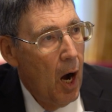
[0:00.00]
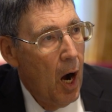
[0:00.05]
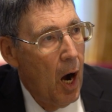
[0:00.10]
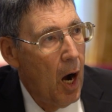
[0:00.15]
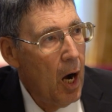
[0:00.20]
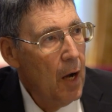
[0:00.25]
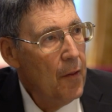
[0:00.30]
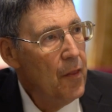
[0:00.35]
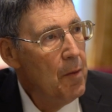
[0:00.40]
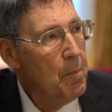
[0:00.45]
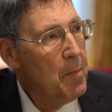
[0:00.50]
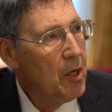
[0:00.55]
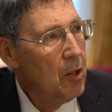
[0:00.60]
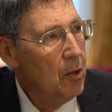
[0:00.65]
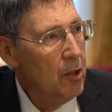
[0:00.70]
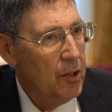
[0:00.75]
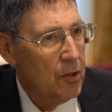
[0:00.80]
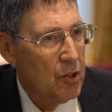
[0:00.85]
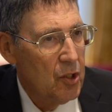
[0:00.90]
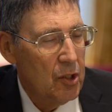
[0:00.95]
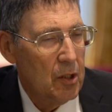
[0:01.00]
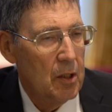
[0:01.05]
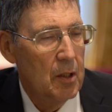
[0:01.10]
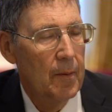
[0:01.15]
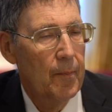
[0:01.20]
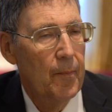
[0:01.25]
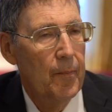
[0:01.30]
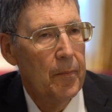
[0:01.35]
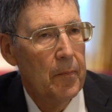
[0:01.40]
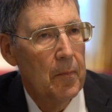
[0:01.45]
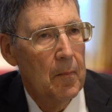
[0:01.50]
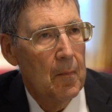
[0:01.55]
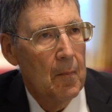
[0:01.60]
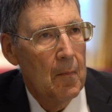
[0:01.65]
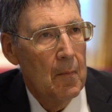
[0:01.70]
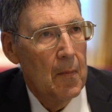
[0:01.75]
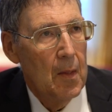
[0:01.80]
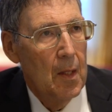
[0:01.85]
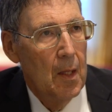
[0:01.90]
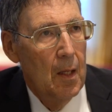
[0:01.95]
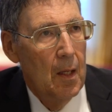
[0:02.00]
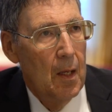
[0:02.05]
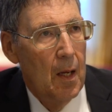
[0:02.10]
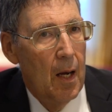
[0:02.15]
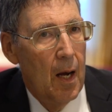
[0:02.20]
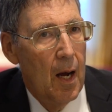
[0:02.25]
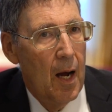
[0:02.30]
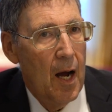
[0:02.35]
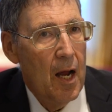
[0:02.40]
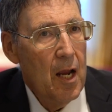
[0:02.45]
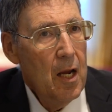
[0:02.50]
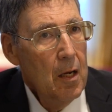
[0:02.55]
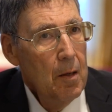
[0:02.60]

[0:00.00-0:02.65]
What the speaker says: On the Middle East, I